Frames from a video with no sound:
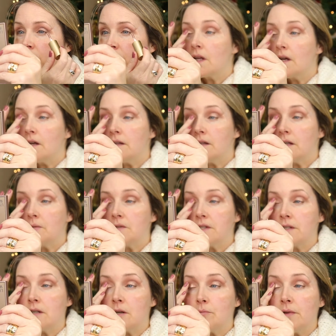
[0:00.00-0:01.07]
And then I'm just
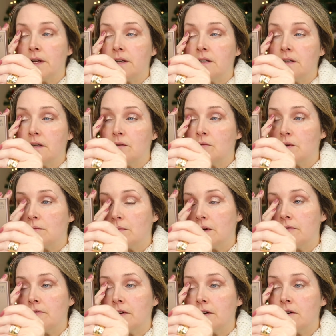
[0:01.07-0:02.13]
going to blend it in with my
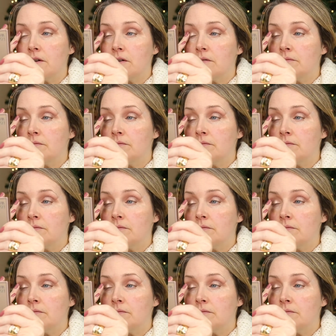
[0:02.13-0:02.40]
finger.